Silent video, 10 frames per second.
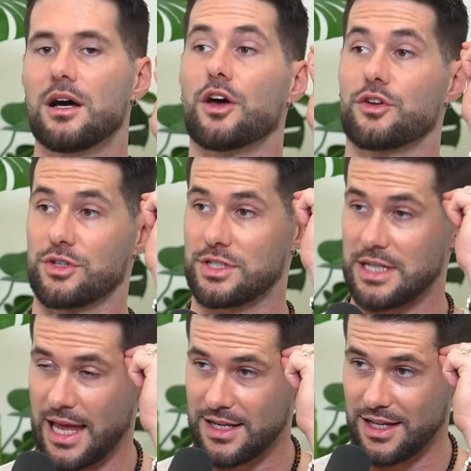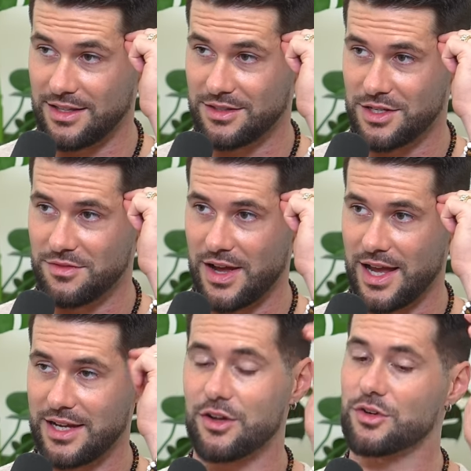understanding the
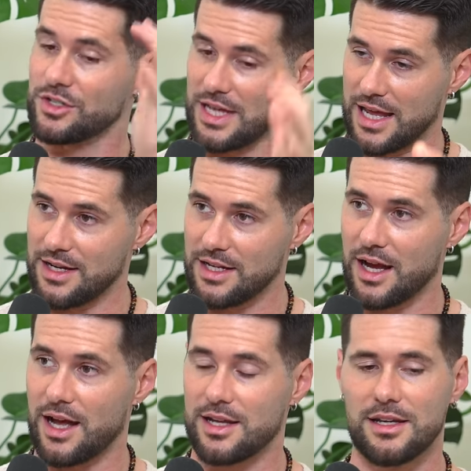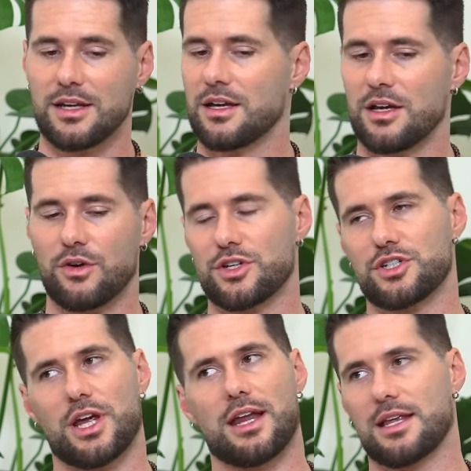divine, understanding God.
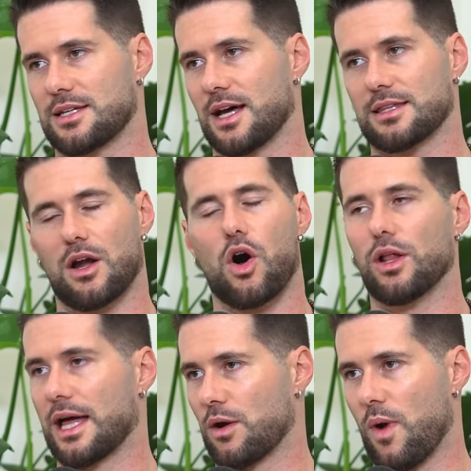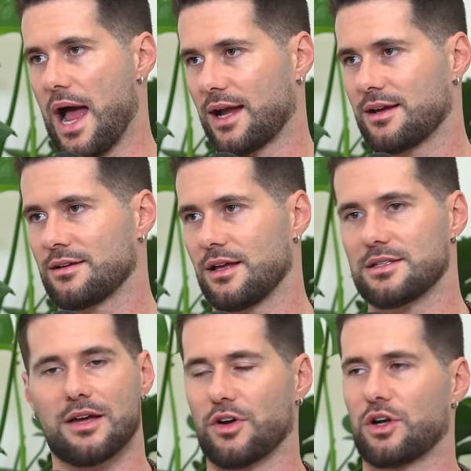Christianity has got that all out of whack. It
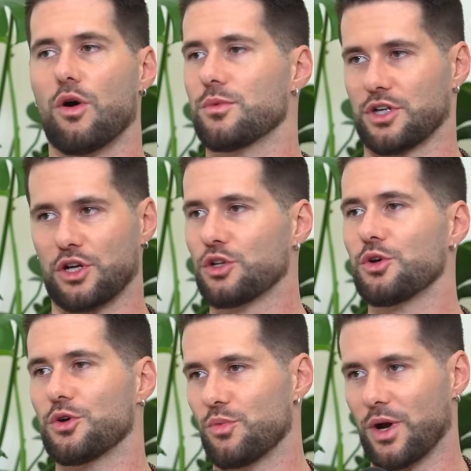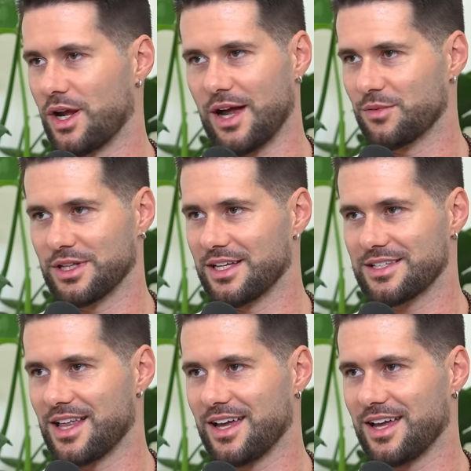doesn't have a, almost a clue who, what God really is